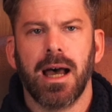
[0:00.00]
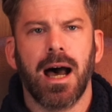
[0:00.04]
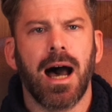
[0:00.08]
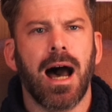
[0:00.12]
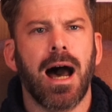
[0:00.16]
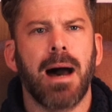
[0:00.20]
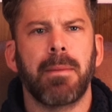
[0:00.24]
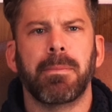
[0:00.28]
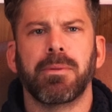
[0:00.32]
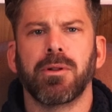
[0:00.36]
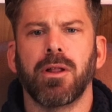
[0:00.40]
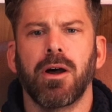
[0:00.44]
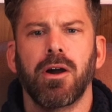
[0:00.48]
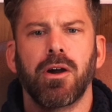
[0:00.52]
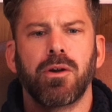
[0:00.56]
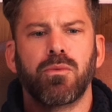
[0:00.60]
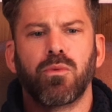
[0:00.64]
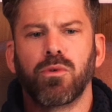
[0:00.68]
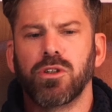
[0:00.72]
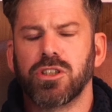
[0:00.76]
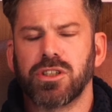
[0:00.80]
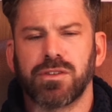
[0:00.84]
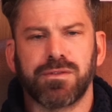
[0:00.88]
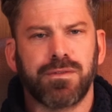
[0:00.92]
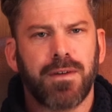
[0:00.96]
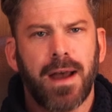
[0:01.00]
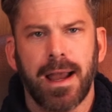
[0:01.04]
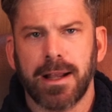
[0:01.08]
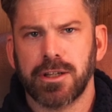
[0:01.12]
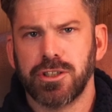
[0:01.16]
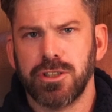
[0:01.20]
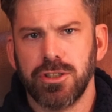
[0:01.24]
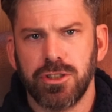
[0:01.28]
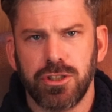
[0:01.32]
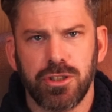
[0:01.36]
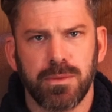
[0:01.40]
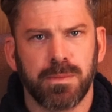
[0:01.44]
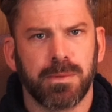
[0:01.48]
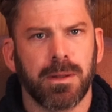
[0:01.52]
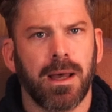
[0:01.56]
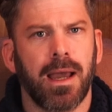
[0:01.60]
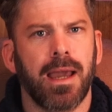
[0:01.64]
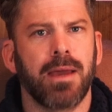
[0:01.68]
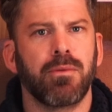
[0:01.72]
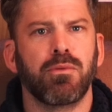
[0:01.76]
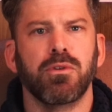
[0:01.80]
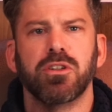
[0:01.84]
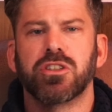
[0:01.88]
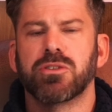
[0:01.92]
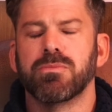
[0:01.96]
Upload which factions you
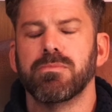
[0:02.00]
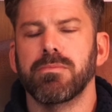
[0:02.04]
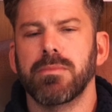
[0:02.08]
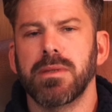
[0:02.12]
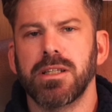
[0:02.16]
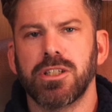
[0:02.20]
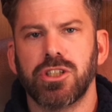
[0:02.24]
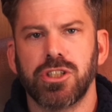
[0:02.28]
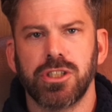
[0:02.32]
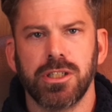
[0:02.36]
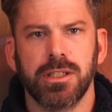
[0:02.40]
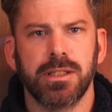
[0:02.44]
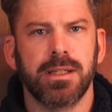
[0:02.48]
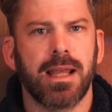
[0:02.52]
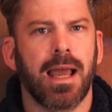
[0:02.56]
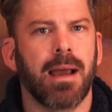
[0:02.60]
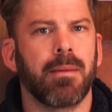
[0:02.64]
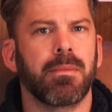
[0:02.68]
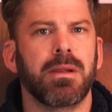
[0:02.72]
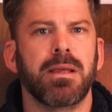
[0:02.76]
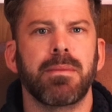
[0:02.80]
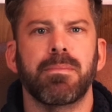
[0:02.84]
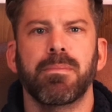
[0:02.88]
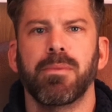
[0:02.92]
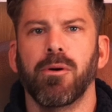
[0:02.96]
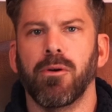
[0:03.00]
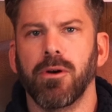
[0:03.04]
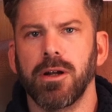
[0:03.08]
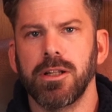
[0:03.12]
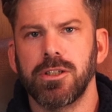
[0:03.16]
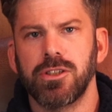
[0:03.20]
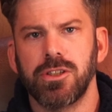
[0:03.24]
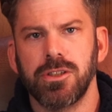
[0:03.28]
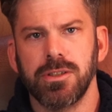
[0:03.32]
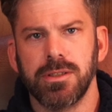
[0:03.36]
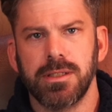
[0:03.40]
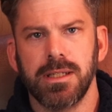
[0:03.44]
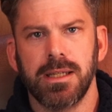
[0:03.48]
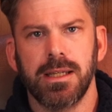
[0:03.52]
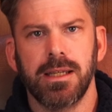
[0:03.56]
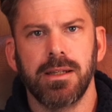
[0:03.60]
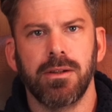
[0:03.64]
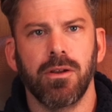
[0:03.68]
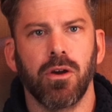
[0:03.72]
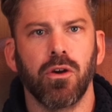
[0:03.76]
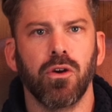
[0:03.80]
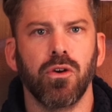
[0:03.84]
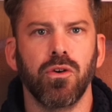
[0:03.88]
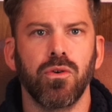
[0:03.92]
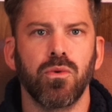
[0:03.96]
played, which mission, how many points you did,
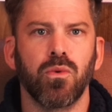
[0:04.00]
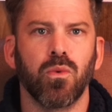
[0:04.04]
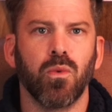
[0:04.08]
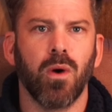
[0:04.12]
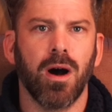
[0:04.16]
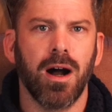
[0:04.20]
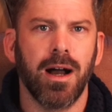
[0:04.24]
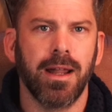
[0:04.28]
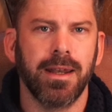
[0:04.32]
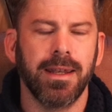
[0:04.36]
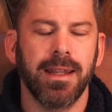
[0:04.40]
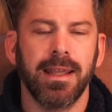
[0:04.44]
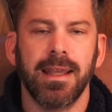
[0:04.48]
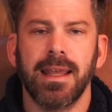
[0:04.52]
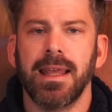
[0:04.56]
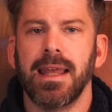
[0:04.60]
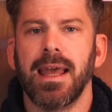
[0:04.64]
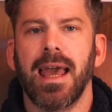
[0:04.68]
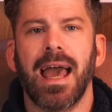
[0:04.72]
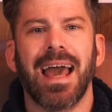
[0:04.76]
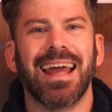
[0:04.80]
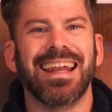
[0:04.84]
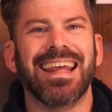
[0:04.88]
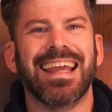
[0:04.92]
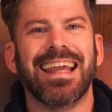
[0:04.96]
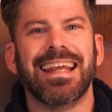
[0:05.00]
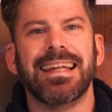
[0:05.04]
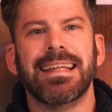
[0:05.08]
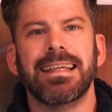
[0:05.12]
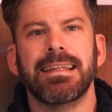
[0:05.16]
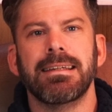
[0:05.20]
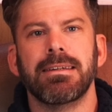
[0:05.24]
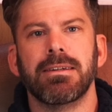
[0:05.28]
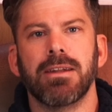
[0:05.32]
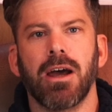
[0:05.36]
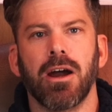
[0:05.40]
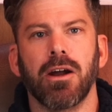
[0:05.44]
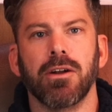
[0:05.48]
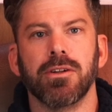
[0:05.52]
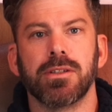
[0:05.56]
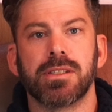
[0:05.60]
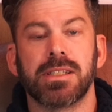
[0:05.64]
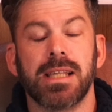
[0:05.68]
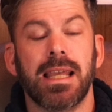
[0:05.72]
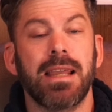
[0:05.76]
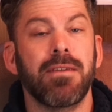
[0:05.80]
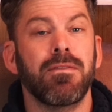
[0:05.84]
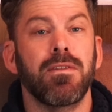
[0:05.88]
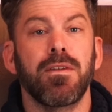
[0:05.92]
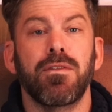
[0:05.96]
who won, and any notes.
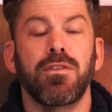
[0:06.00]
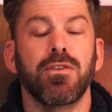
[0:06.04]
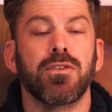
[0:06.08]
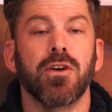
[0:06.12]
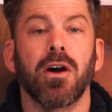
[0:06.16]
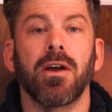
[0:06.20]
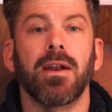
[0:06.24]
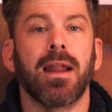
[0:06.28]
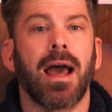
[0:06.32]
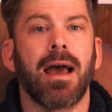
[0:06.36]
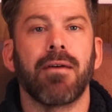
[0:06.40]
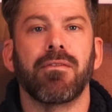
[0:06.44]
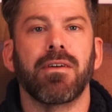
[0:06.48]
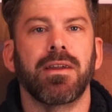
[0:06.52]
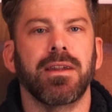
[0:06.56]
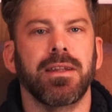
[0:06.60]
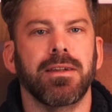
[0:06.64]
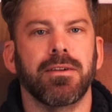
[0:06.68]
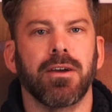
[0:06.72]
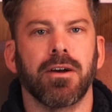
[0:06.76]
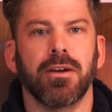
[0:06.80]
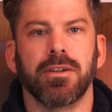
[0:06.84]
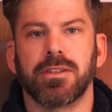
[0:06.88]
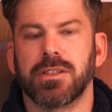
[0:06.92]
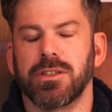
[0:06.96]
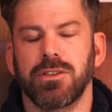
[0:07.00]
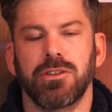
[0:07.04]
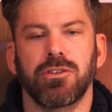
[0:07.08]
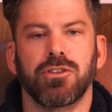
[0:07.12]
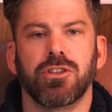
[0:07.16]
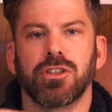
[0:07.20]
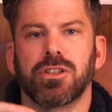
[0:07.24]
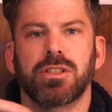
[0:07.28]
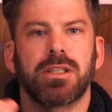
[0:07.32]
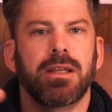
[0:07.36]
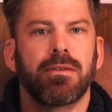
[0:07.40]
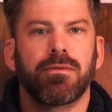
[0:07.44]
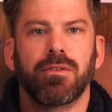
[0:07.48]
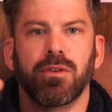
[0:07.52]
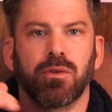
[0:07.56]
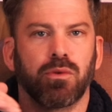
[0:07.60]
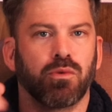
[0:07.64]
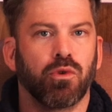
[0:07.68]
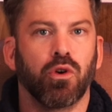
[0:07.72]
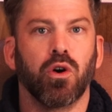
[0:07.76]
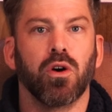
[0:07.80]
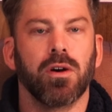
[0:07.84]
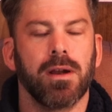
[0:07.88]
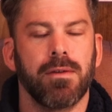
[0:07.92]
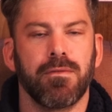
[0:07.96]
Even if you don't have any notes and you just give the
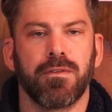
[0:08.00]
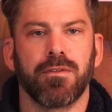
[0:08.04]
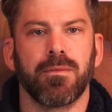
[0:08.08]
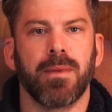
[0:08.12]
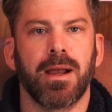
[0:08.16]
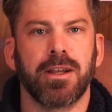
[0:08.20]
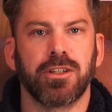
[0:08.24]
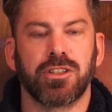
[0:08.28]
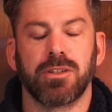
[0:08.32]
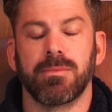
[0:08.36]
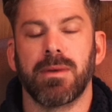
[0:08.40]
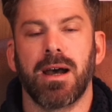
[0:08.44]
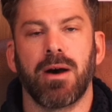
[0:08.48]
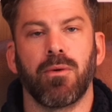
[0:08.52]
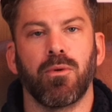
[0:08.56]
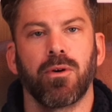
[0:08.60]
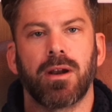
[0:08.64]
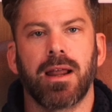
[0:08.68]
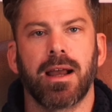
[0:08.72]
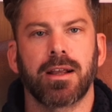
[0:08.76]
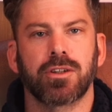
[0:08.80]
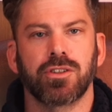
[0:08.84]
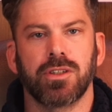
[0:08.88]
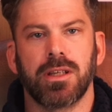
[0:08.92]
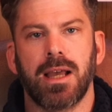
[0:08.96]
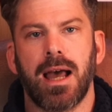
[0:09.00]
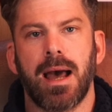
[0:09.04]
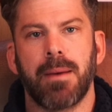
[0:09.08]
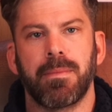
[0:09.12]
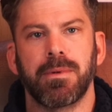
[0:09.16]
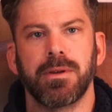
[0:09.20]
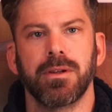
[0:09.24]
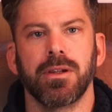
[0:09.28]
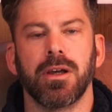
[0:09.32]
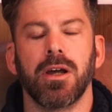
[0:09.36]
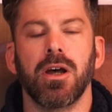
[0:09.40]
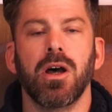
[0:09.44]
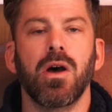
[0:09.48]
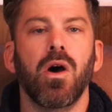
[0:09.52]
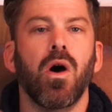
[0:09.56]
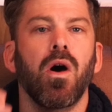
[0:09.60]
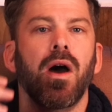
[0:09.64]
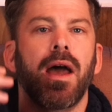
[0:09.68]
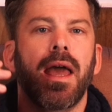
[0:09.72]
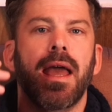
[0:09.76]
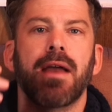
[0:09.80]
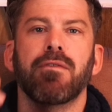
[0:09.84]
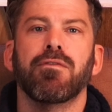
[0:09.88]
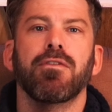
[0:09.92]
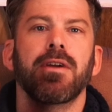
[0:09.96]
raw information about what actually happened,
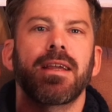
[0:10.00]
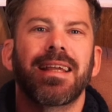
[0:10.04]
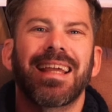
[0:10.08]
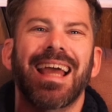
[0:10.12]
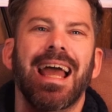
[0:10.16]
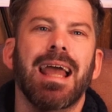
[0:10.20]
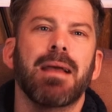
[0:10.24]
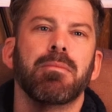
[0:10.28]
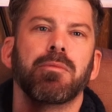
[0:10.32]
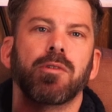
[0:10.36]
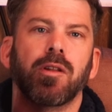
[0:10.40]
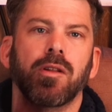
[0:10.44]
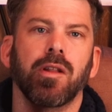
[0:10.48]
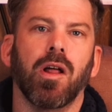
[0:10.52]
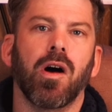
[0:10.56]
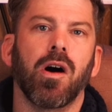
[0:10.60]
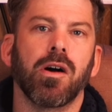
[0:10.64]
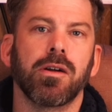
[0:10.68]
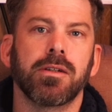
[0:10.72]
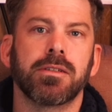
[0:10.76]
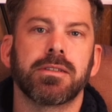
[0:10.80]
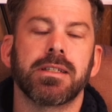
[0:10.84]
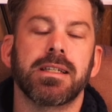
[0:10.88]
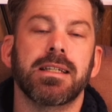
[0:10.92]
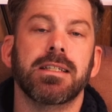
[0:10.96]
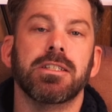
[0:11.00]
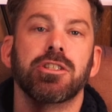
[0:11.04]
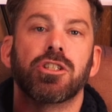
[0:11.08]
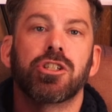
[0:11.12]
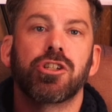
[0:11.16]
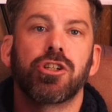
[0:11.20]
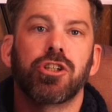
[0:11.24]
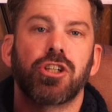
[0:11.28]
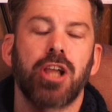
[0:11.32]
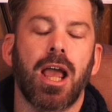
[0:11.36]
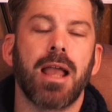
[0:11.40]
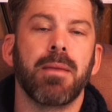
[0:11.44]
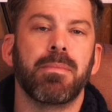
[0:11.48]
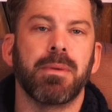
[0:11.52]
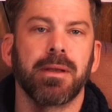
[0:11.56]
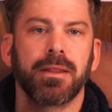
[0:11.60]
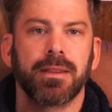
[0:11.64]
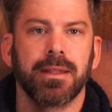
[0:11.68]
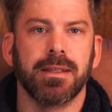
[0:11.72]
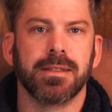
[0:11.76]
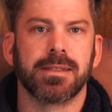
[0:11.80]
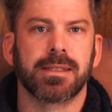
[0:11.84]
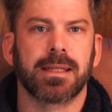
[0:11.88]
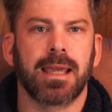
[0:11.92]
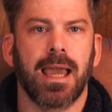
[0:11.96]
every game logged is shaping
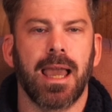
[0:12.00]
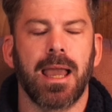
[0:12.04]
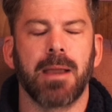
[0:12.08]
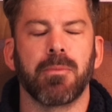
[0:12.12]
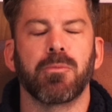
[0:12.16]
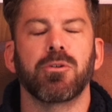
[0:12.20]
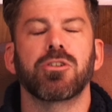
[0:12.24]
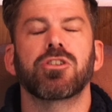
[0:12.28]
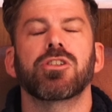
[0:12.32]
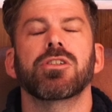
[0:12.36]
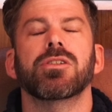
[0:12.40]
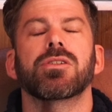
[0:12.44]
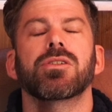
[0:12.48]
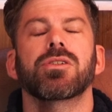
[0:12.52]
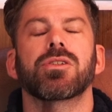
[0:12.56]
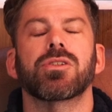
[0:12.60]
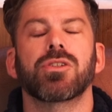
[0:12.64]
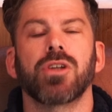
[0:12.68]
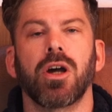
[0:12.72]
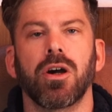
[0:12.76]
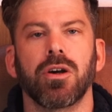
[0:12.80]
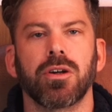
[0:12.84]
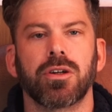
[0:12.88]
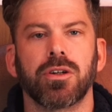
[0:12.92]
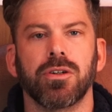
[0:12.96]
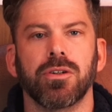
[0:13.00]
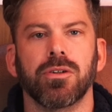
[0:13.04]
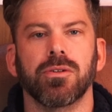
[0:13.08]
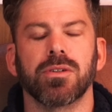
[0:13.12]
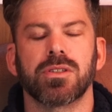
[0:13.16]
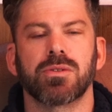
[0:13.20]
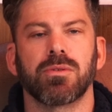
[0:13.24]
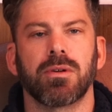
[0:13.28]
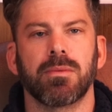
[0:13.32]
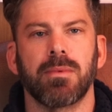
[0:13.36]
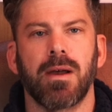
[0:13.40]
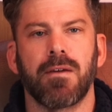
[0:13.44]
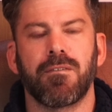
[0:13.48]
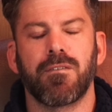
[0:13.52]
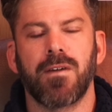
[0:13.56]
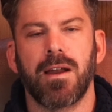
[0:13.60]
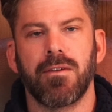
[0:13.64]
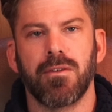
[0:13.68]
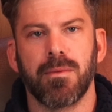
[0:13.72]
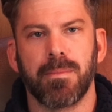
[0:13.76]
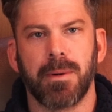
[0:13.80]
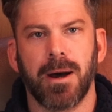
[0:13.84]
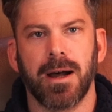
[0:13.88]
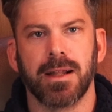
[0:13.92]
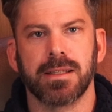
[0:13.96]
this game, which is so cool. It's one of my
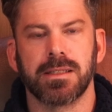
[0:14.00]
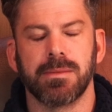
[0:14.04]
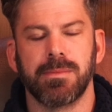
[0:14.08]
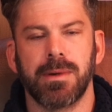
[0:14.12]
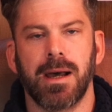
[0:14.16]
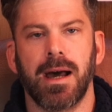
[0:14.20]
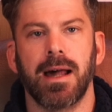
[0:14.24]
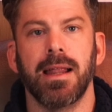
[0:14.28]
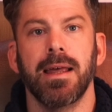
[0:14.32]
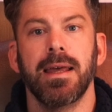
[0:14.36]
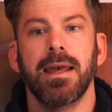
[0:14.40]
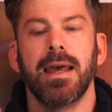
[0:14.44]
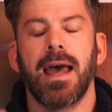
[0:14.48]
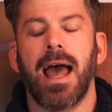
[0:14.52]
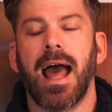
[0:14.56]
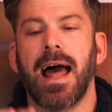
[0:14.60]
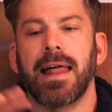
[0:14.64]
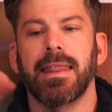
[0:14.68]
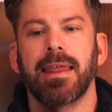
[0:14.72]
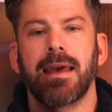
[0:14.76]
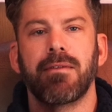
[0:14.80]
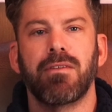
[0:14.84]
favorite parts about how they've